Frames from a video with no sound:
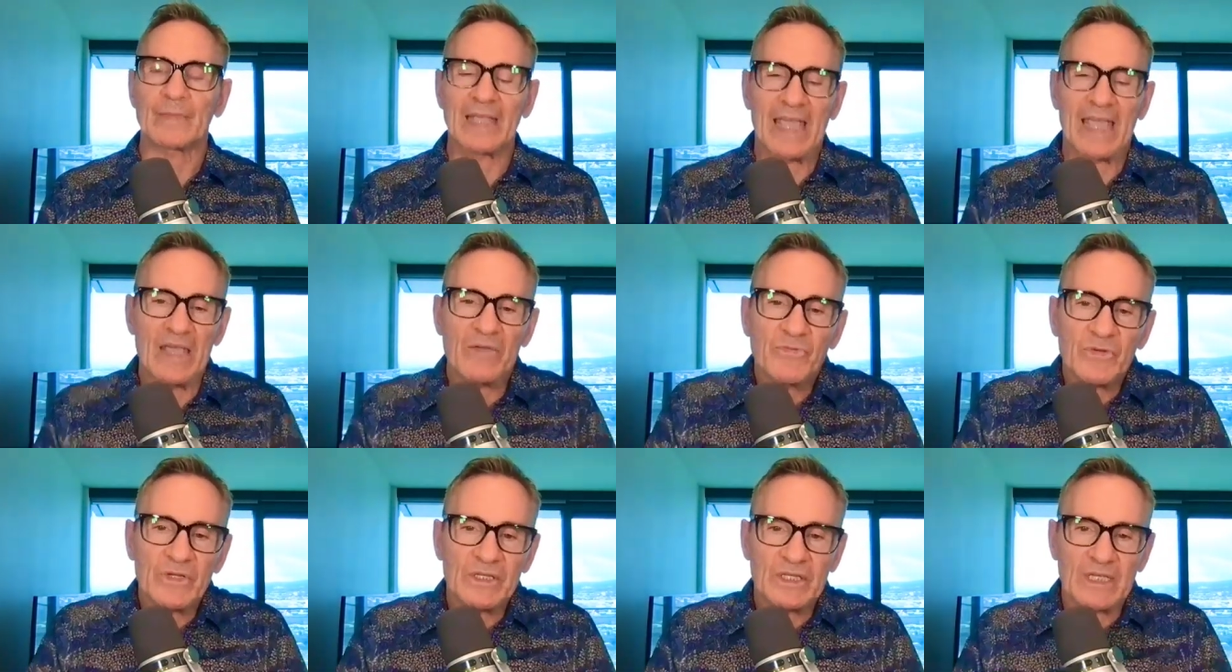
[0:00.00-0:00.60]

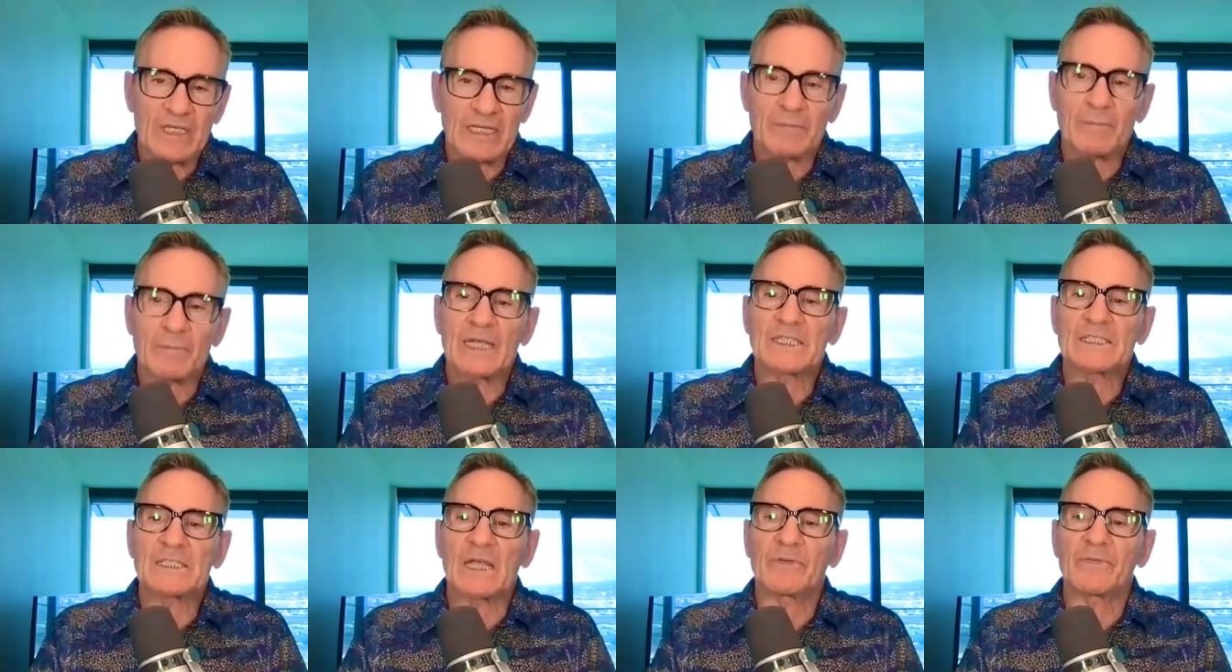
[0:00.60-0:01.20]
Everything in
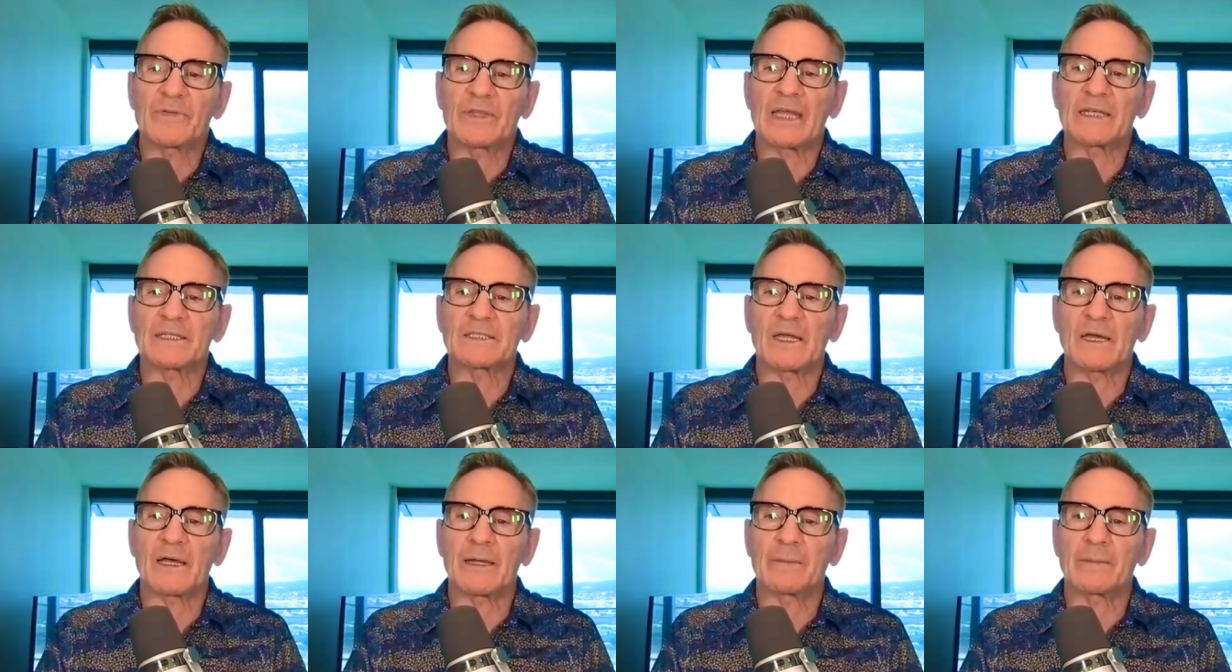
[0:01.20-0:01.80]
myself at that
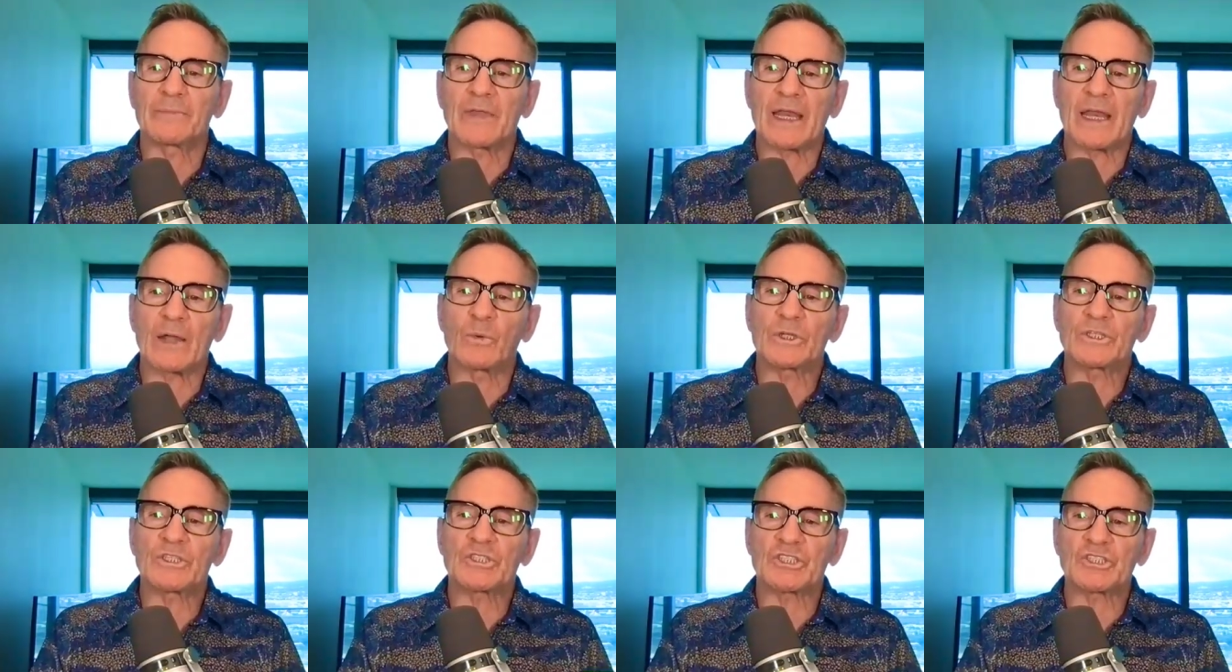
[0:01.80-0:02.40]
time that I
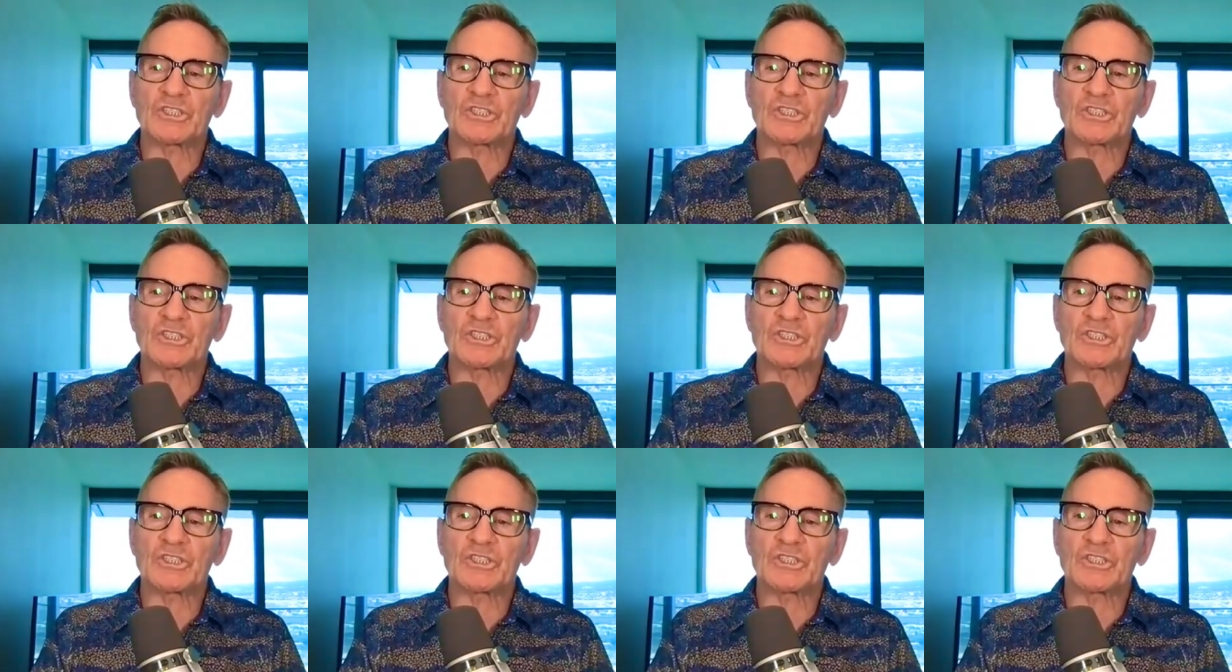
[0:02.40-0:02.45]
wished